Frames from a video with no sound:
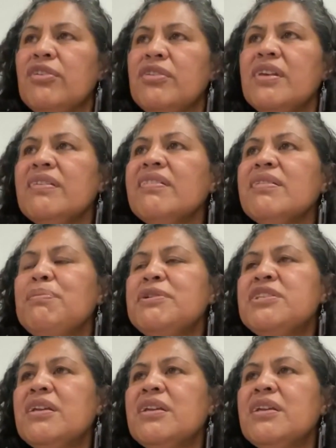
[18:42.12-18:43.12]
And so this
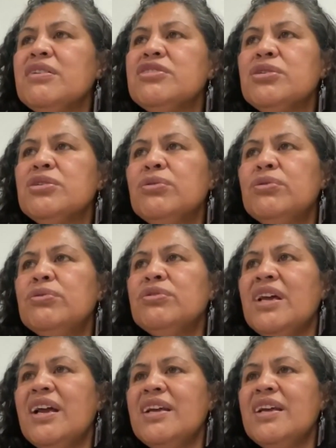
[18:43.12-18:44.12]
is a particular
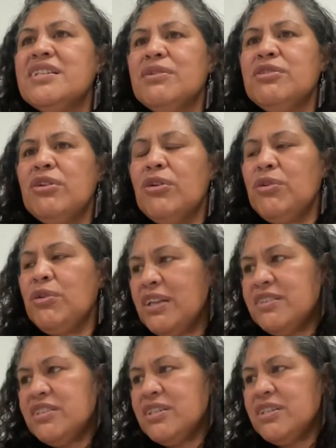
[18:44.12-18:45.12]
tool that, you
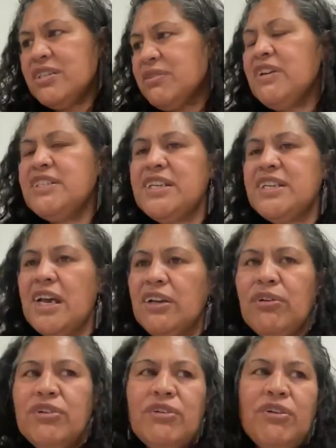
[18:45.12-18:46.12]
know, it's just a free
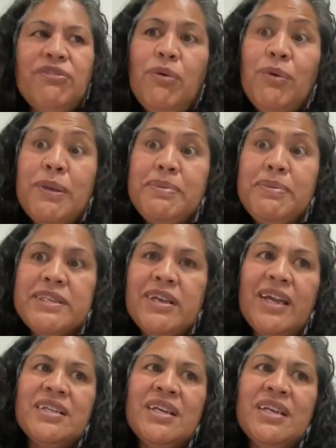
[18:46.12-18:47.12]
download off our
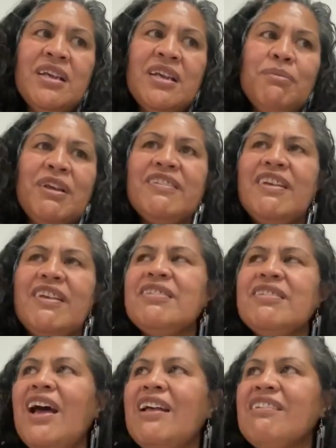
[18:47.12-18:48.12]
website,
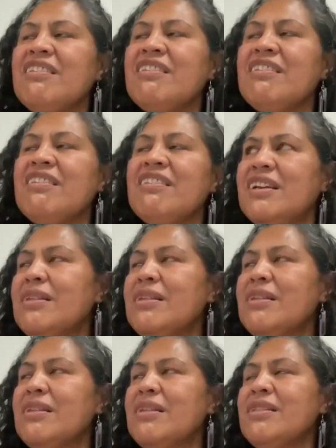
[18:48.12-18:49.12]
because that answers
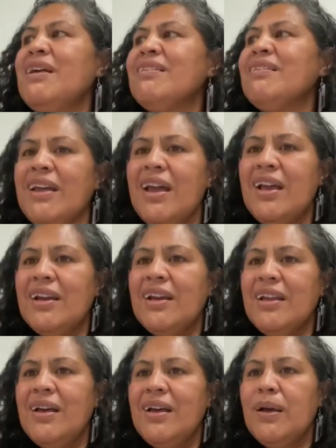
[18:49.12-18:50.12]
another thing about
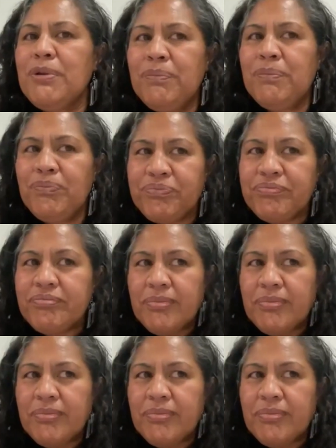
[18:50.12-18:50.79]
scaling up.